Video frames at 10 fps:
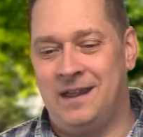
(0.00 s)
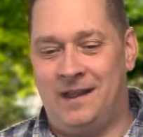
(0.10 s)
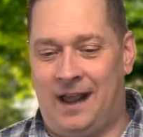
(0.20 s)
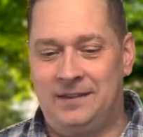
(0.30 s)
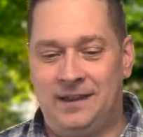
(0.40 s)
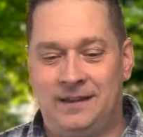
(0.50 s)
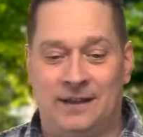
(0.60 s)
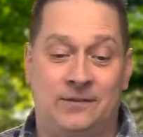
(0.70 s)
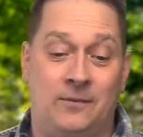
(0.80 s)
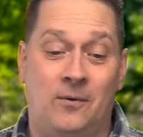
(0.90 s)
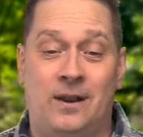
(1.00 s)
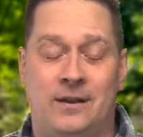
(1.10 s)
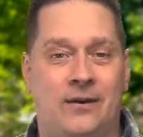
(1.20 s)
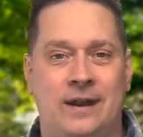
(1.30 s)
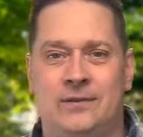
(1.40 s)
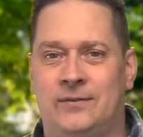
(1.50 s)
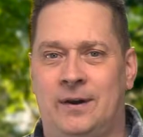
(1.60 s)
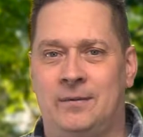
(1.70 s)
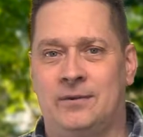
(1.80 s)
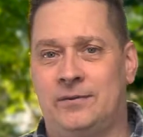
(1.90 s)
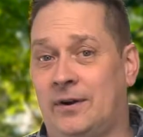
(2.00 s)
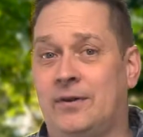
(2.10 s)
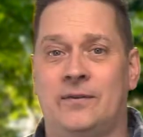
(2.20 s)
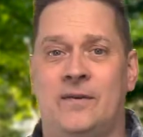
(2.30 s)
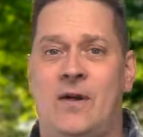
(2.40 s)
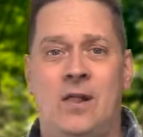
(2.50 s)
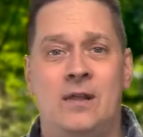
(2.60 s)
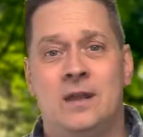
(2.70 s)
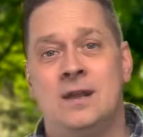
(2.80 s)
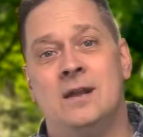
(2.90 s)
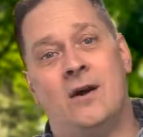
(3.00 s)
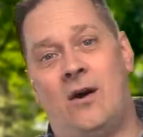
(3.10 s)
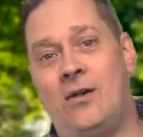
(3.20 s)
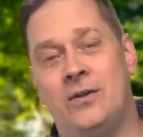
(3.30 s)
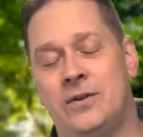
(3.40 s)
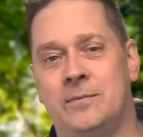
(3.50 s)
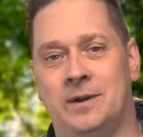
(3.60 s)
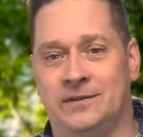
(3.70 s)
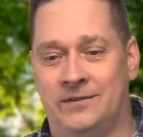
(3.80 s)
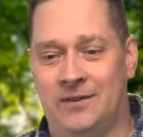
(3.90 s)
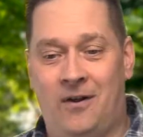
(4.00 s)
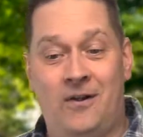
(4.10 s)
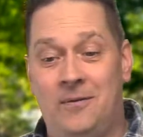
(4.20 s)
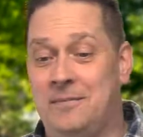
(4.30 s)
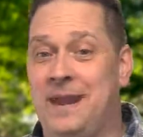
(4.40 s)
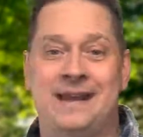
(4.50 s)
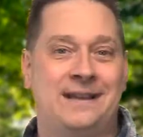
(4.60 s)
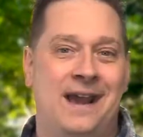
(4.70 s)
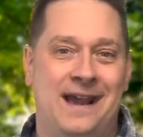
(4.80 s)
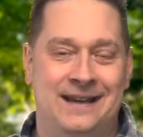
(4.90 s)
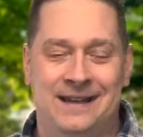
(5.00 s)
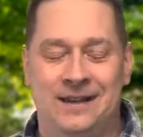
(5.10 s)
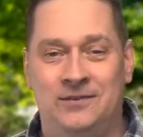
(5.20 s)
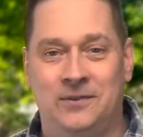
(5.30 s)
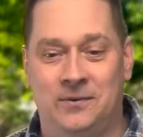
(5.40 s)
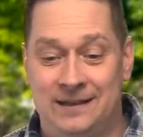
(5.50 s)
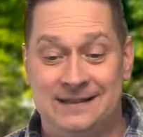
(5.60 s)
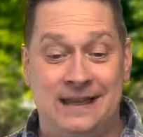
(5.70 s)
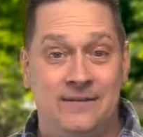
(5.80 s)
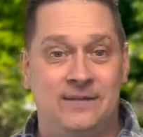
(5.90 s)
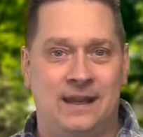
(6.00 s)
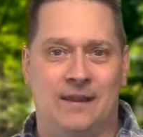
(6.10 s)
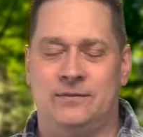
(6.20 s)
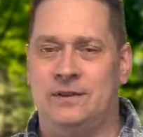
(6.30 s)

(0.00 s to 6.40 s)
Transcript: I think that's the, one of the greatest strugg struggles of all, all humans, all mankind, is to receive the gift.